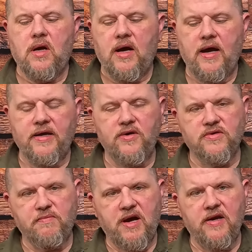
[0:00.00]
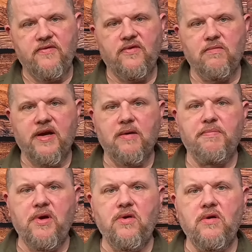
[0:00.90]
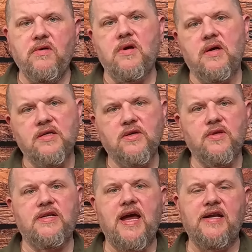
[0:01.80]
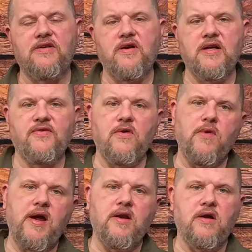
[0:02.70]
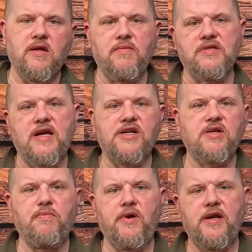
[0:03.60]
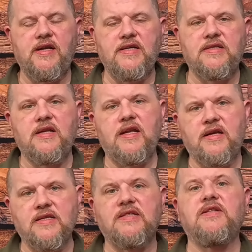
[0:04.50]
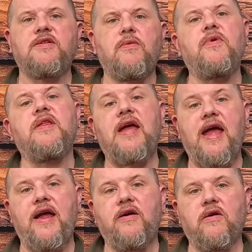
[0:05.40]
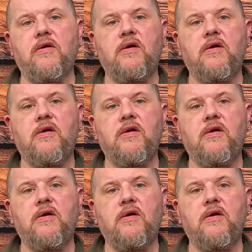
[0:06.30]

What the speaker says: I use mine for my computer, so the data transfer rate on them is actually pretty decent and consistent with the Anker.